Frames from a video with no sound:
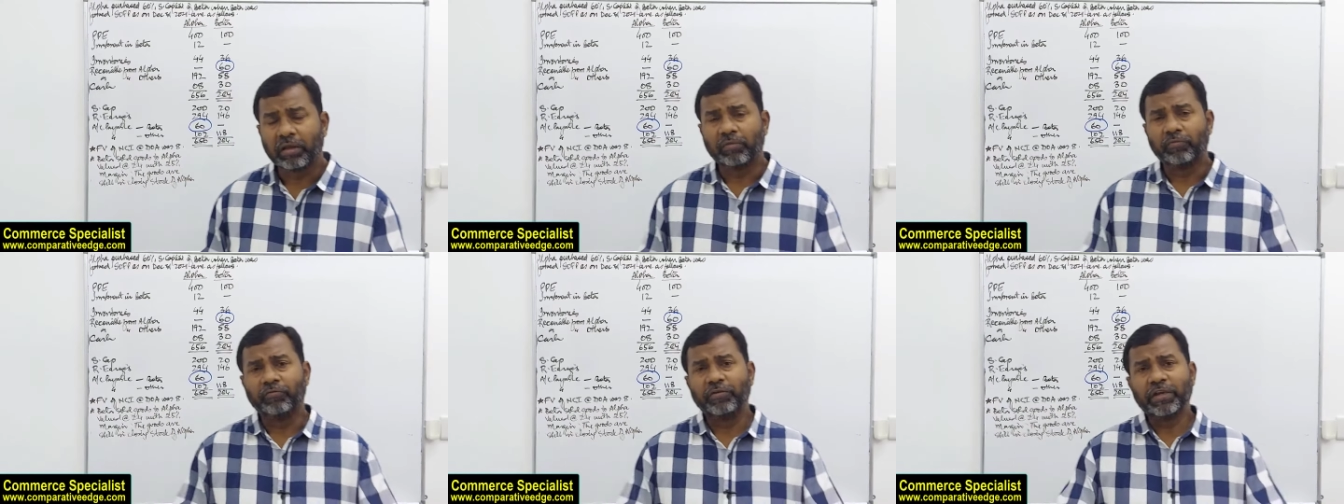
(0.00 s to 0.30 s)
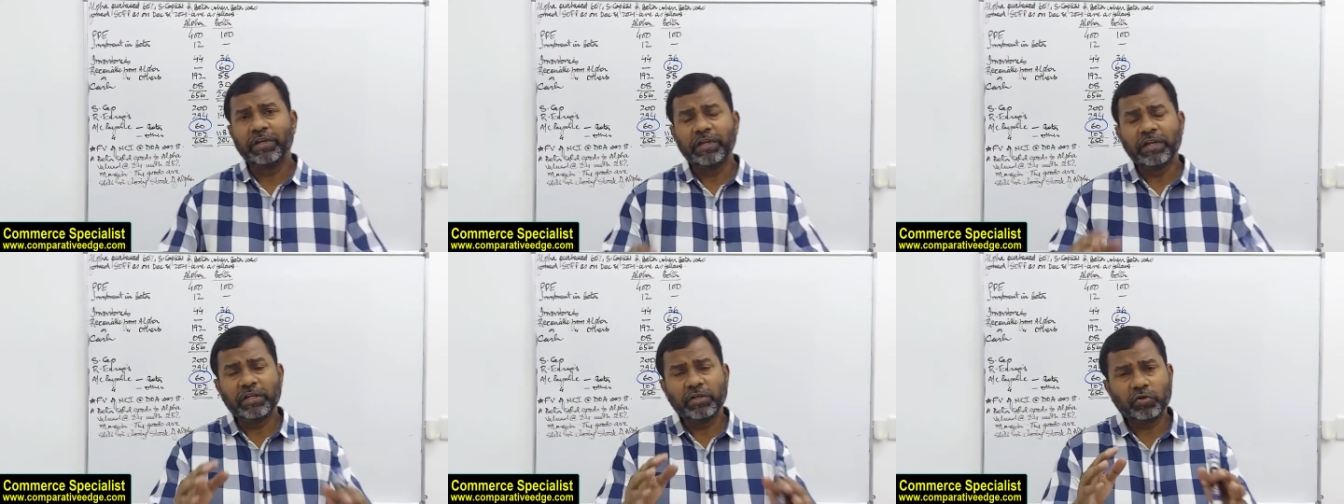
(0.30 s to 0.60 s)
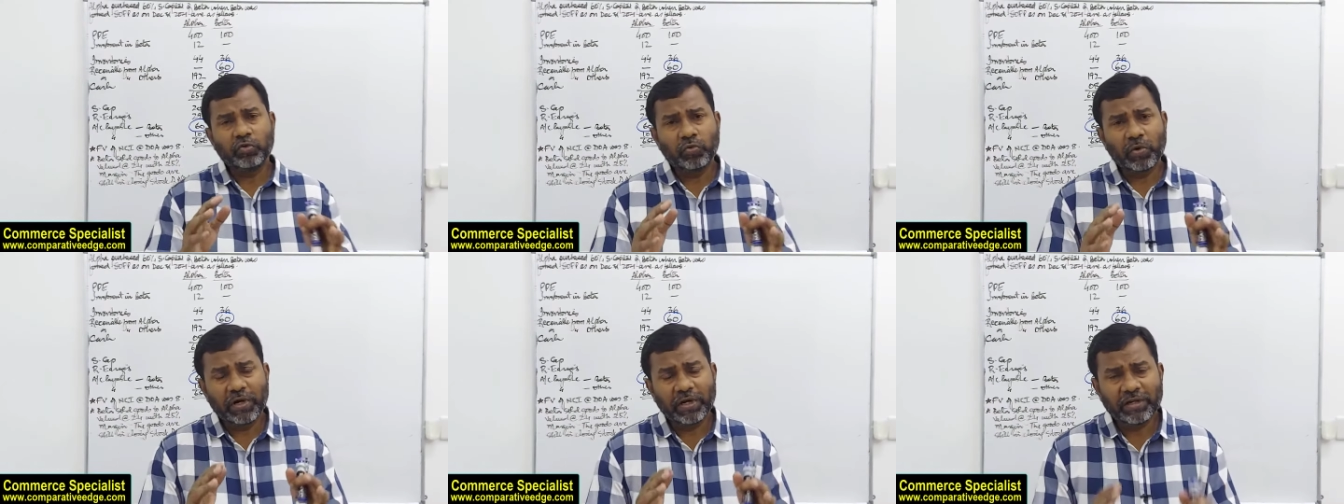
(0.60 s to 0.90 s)
We
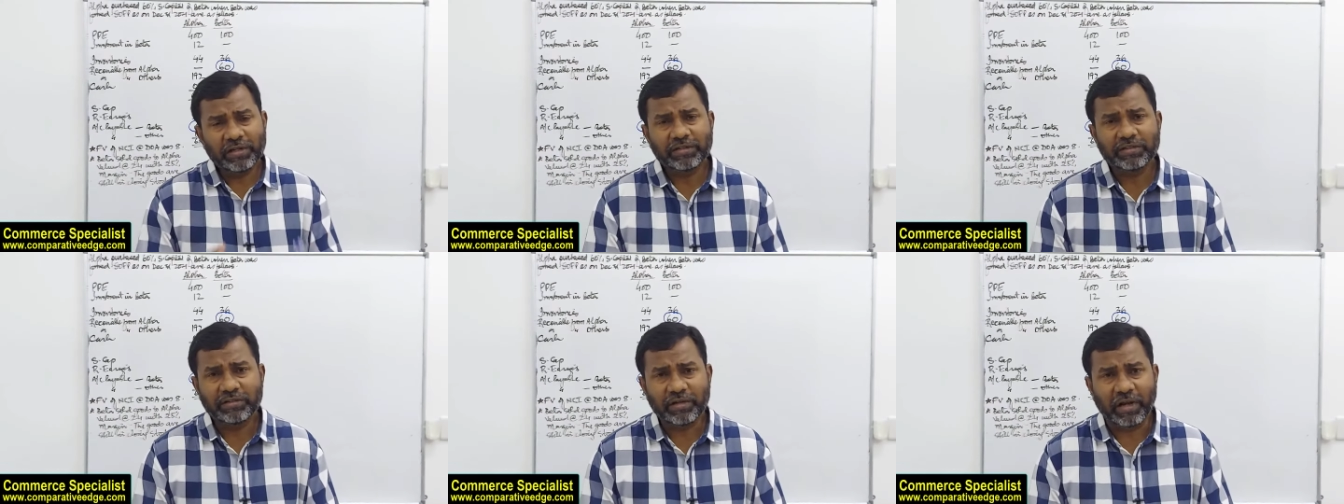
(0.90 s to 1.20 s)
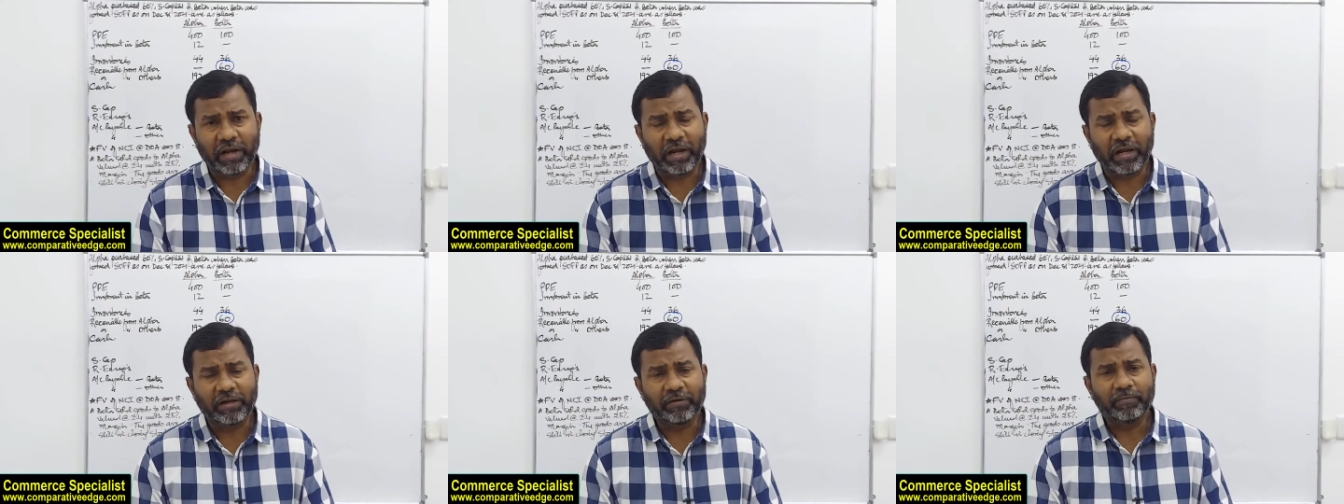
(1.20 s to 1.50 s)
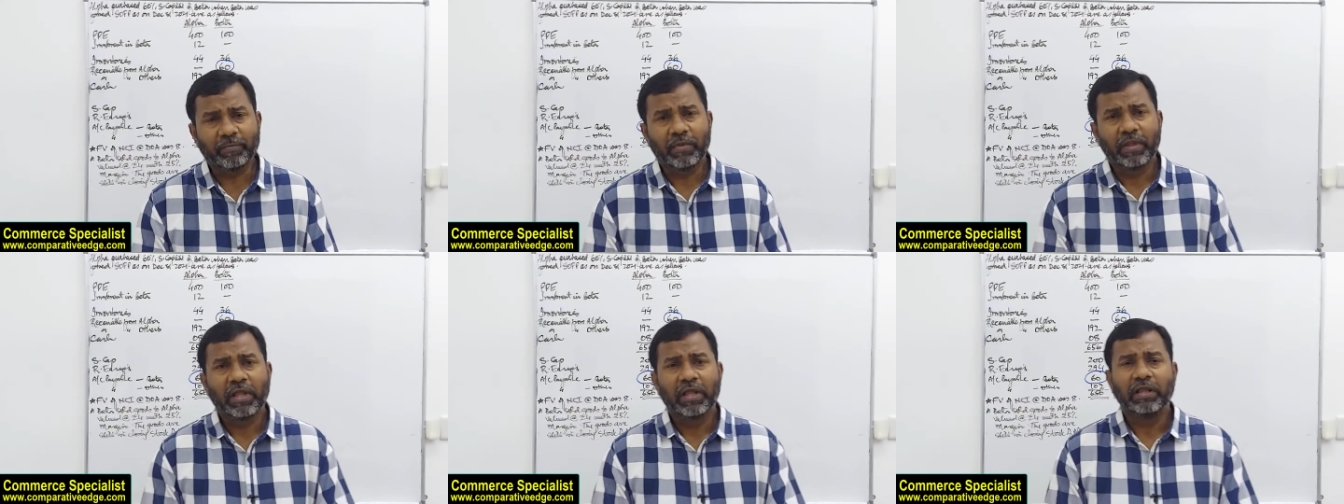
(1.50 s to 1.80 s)
need to
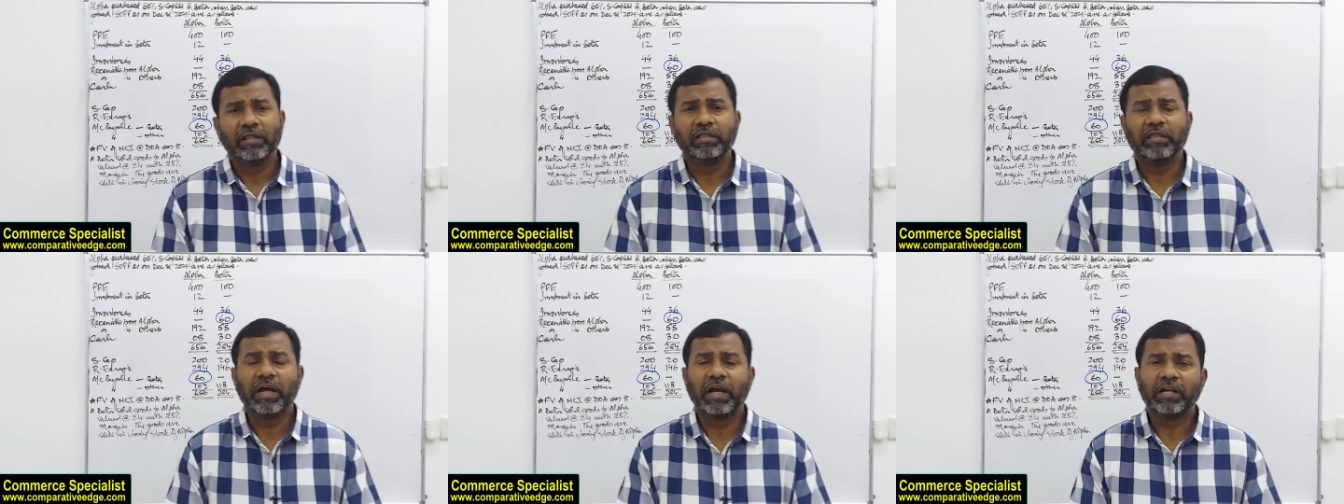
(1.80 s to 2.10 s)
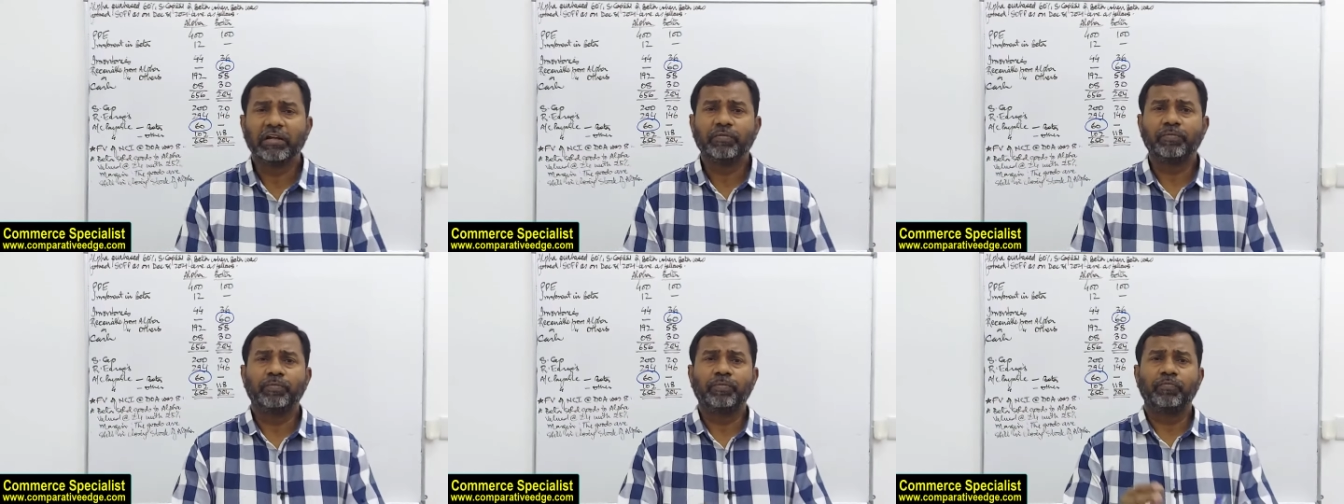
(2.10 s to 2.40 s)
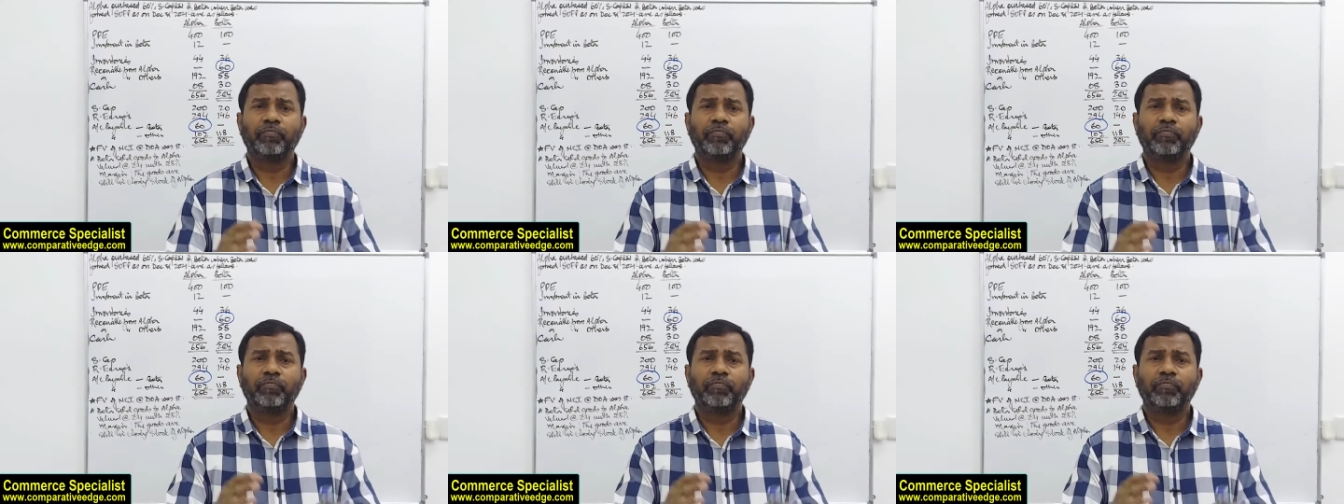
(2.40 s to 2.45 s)
understand that